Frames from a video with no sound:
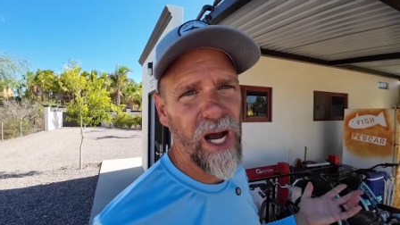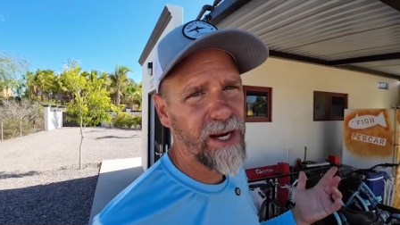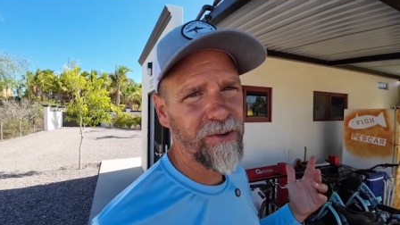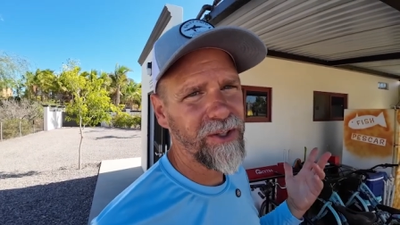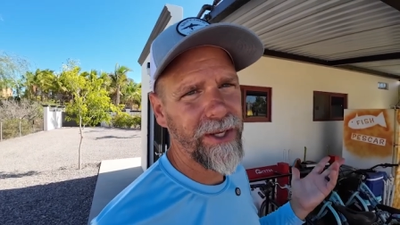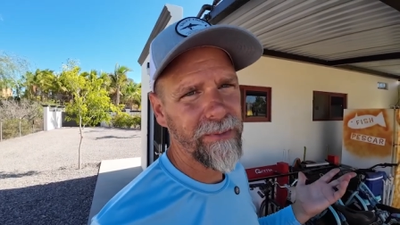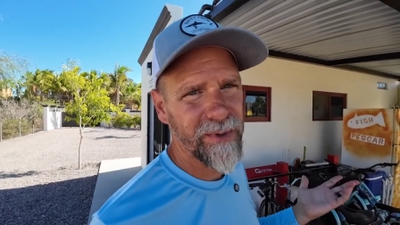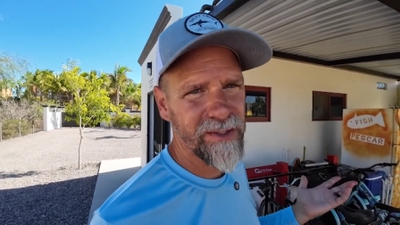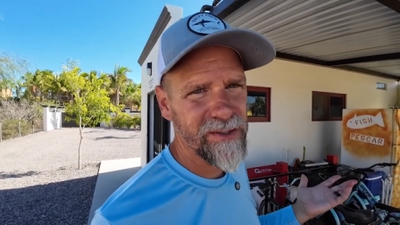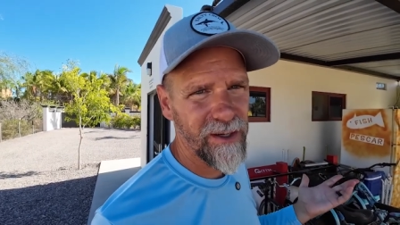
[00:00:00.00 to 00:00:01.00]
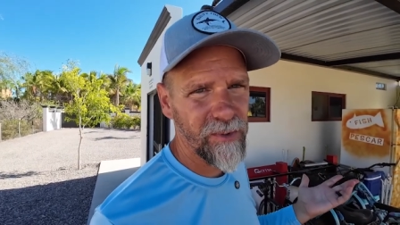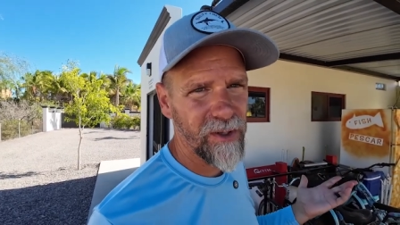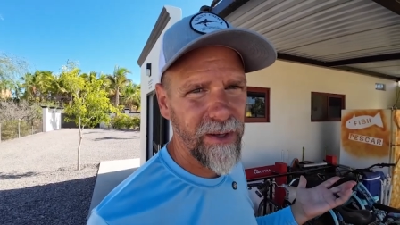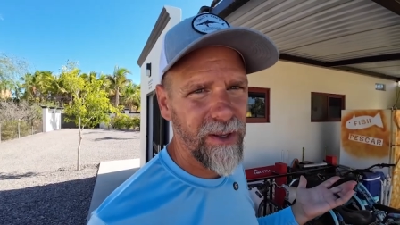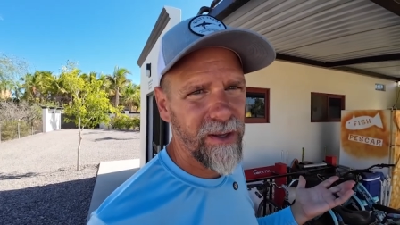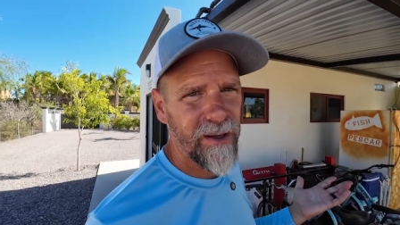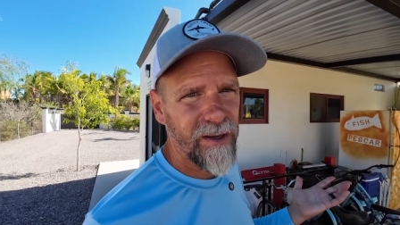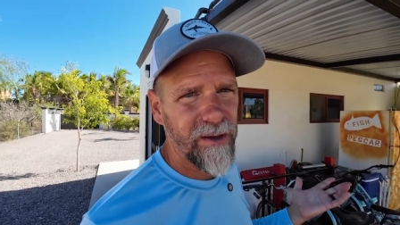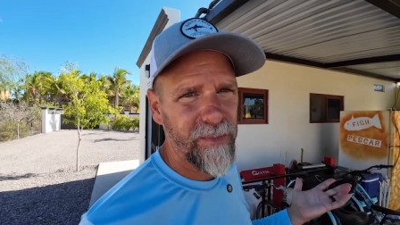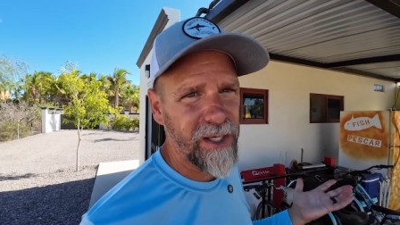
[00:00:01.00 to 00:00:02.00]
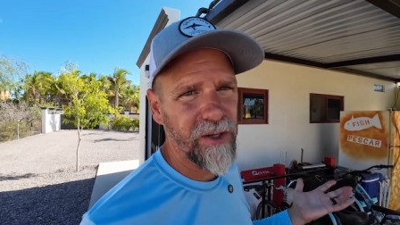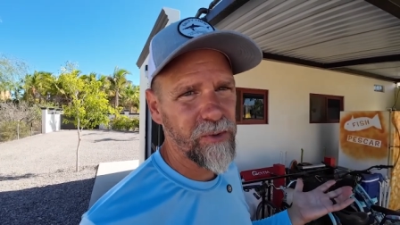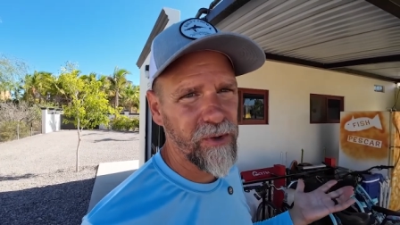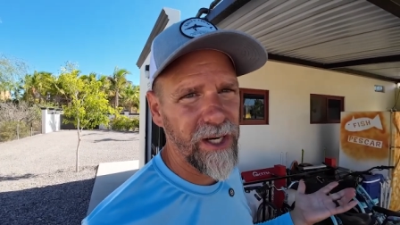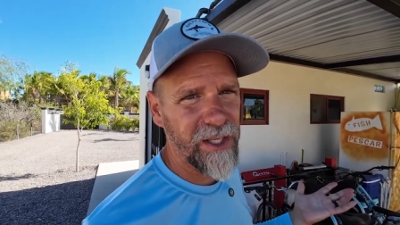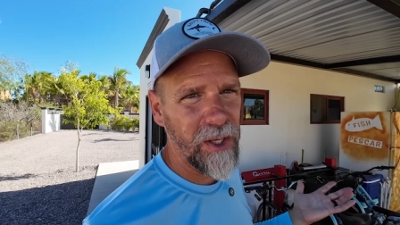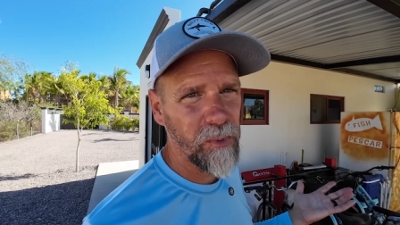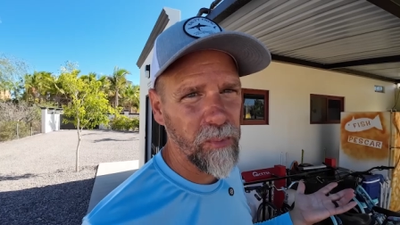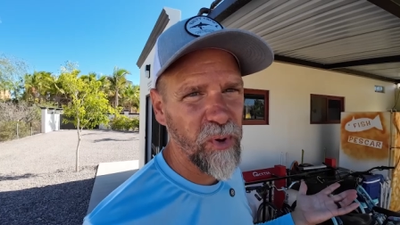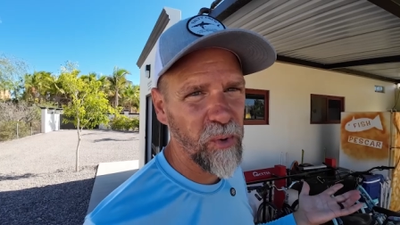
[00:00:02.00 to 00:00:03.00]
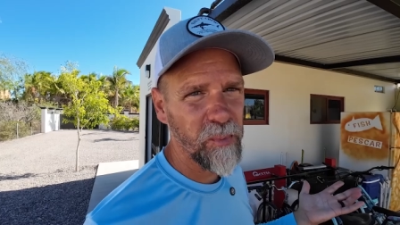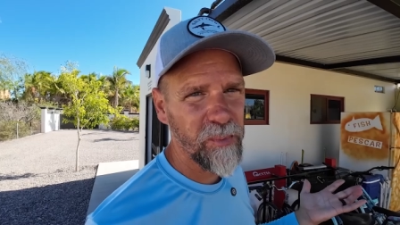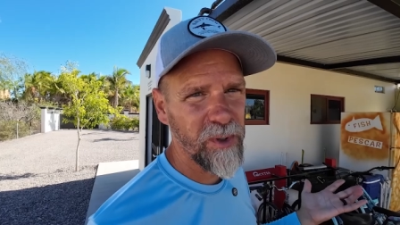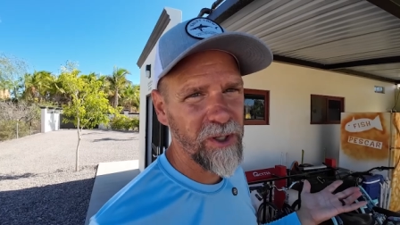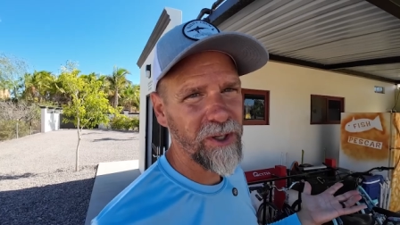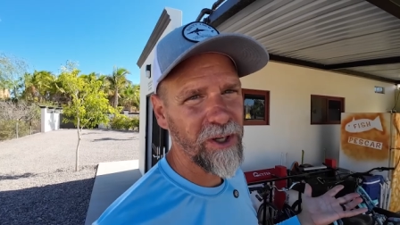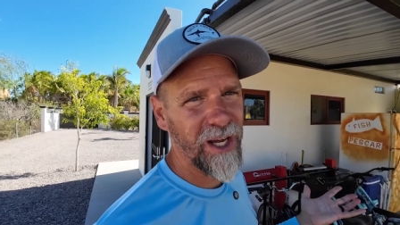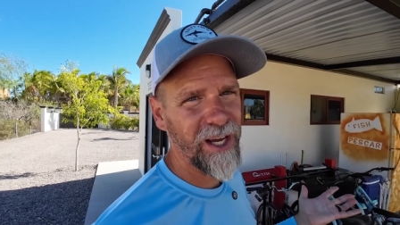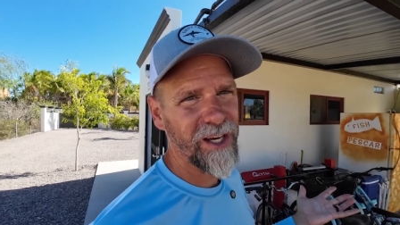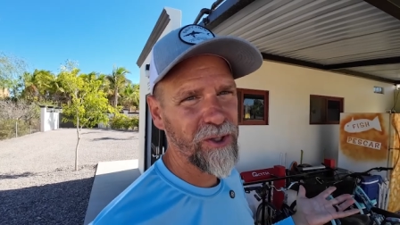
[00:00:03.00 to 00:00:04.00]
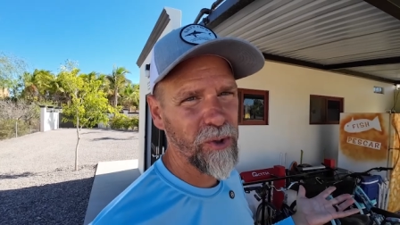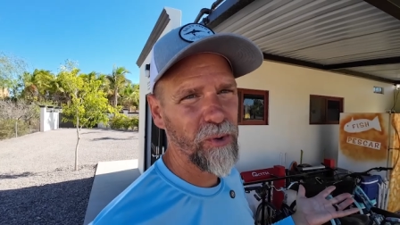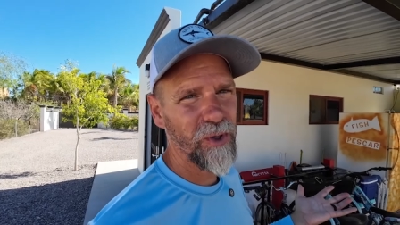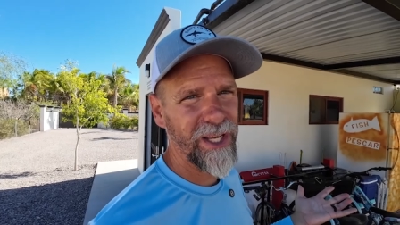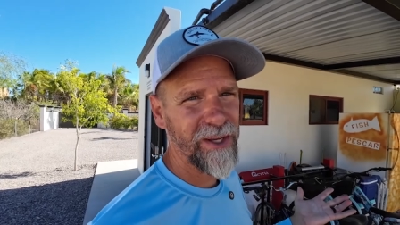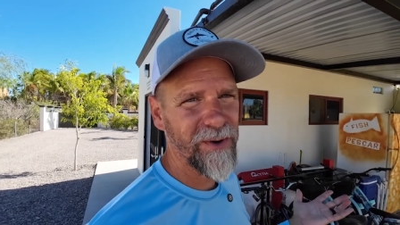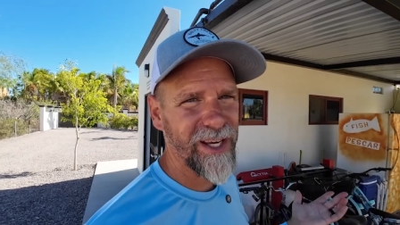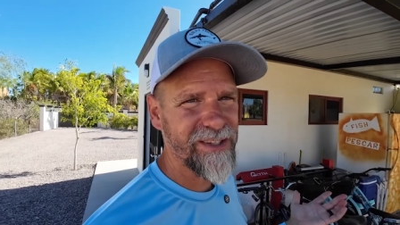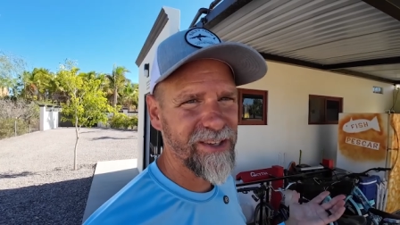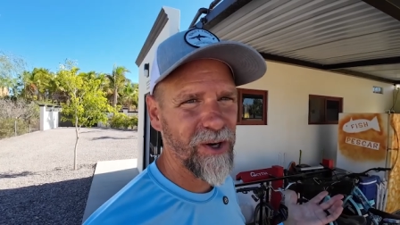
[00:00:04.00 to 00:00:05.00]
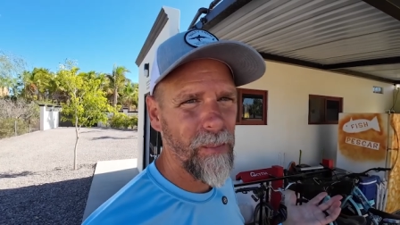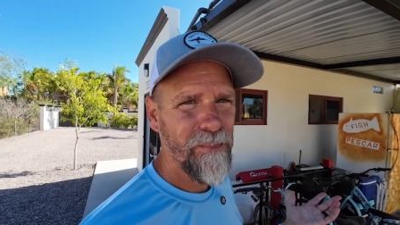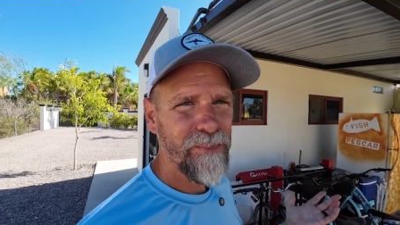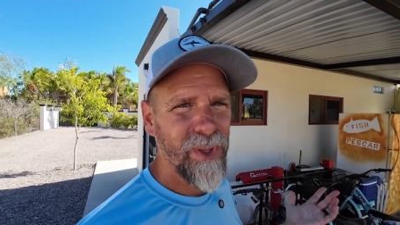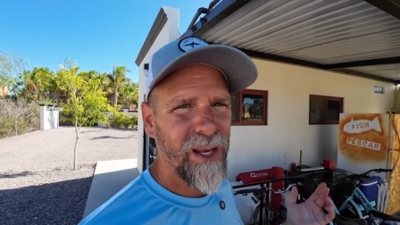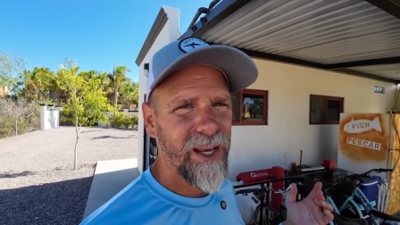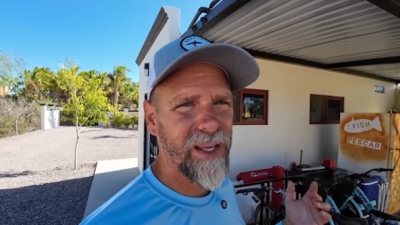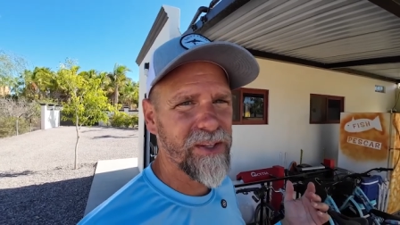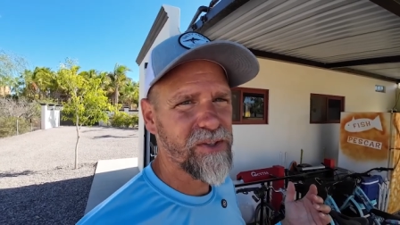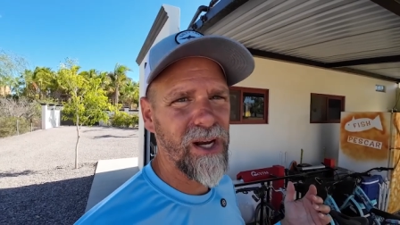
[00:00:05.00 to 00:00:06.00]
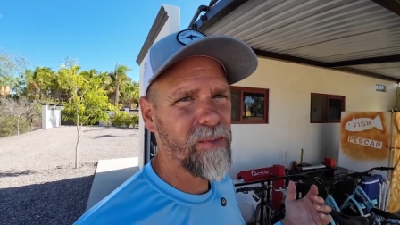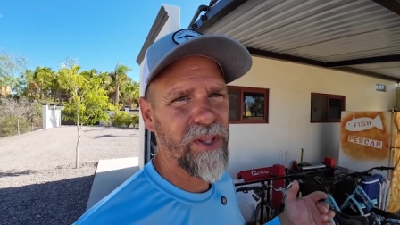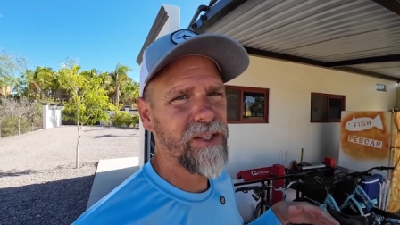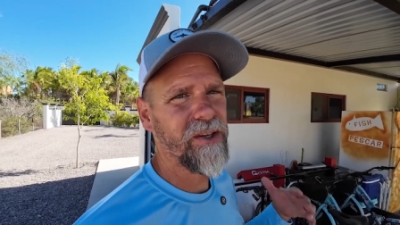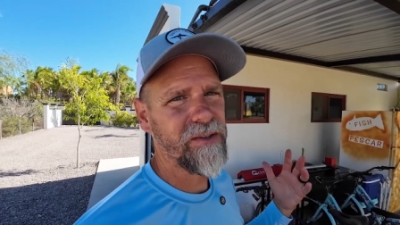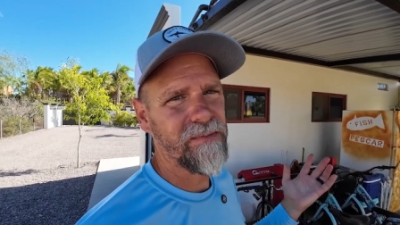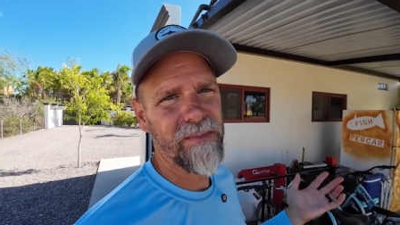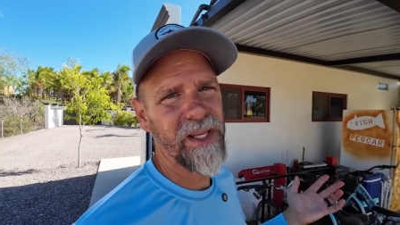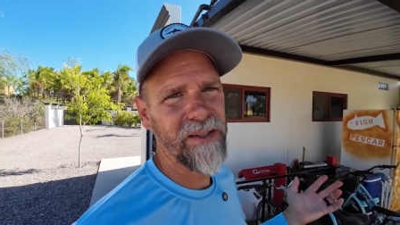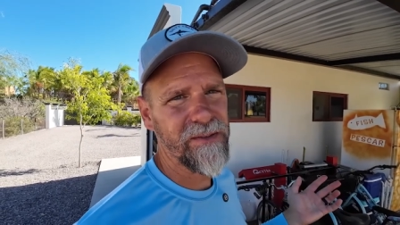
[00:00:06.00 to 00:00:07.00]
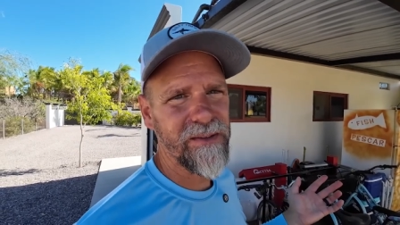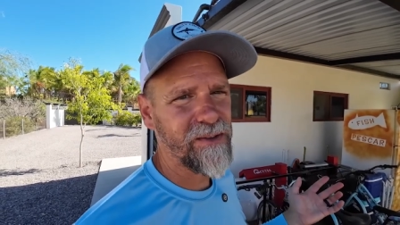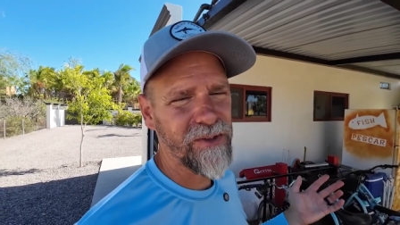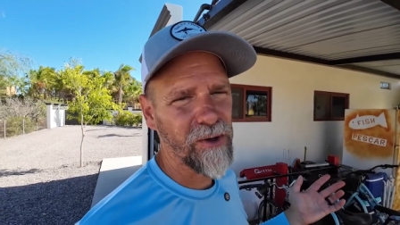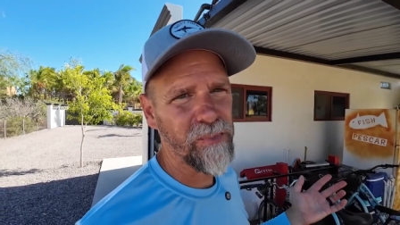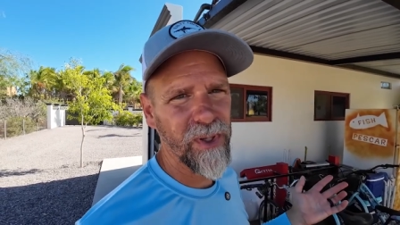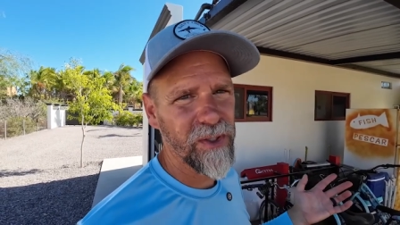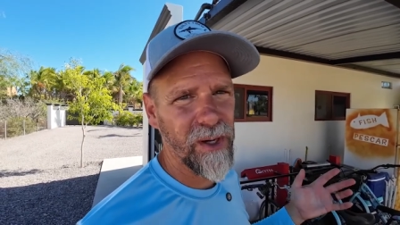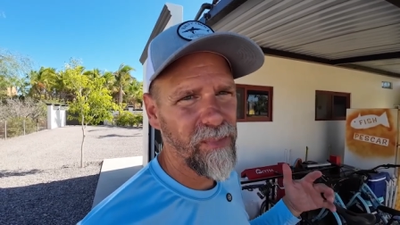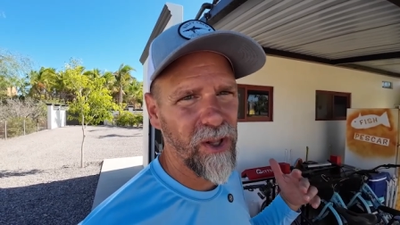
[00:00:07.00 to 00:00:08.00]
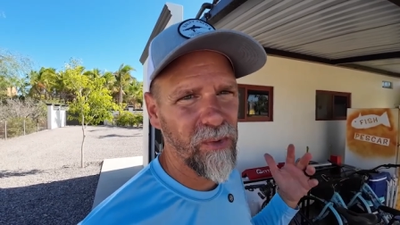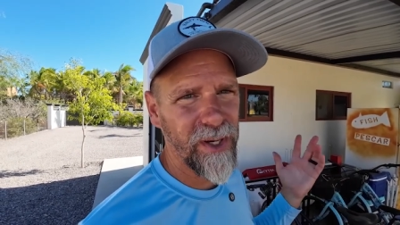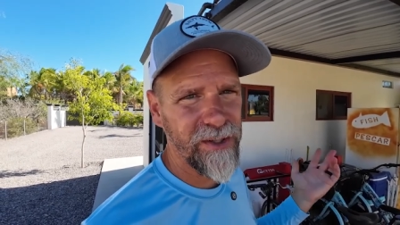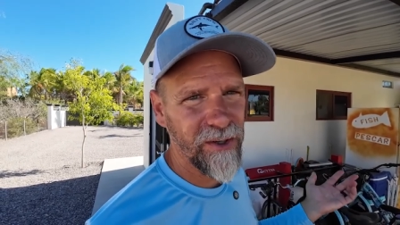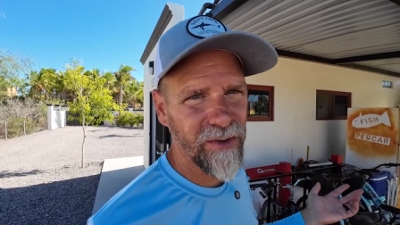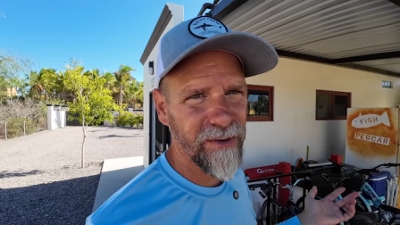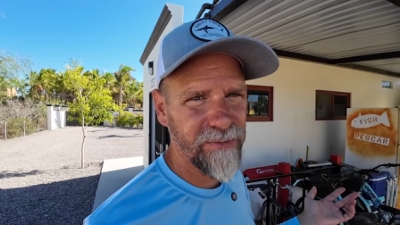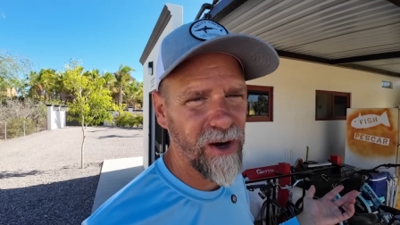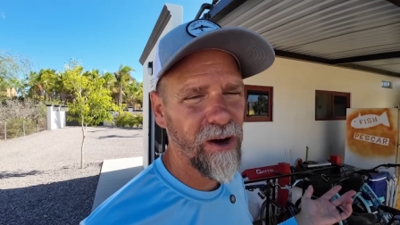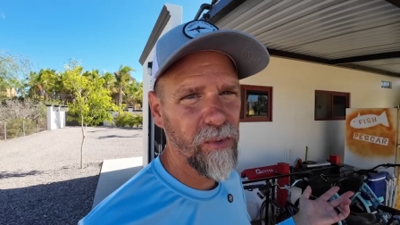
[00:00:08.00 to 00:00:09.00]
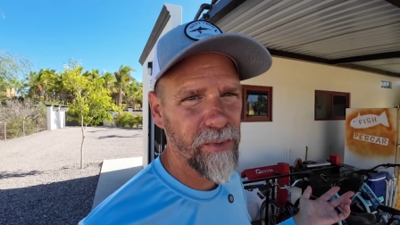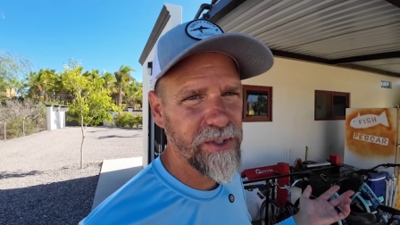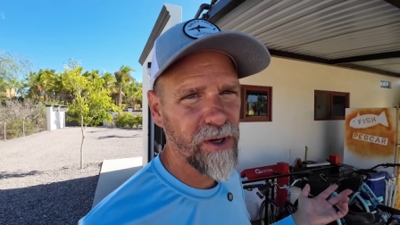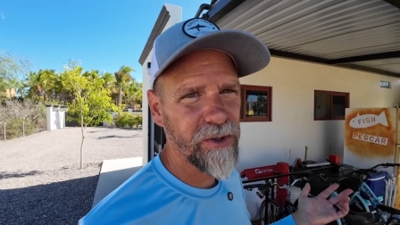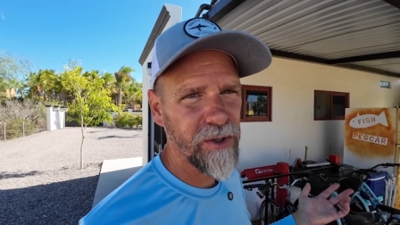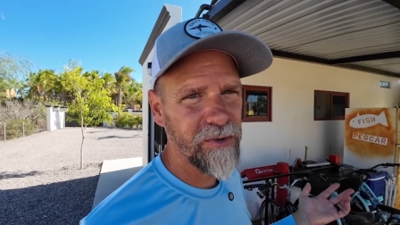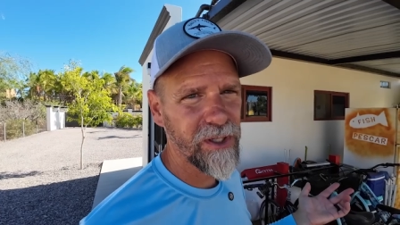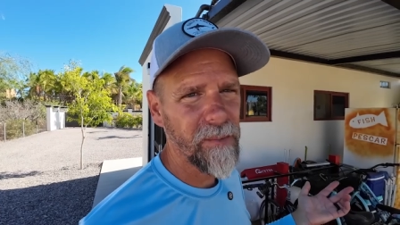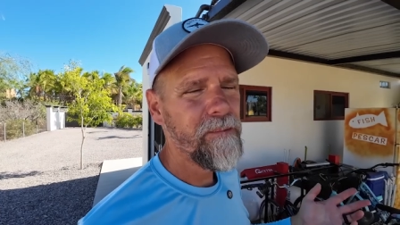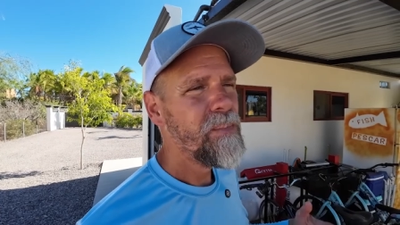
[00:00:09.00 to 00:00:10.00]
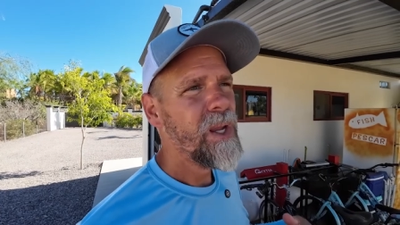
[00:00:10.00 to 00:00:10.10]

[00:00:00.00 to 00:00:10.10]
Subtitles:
I don't clean them in the summer because we're trying to keep the pool cool anyway. So in the summer, they just get dirt buildup all the way till the fall when we start using them.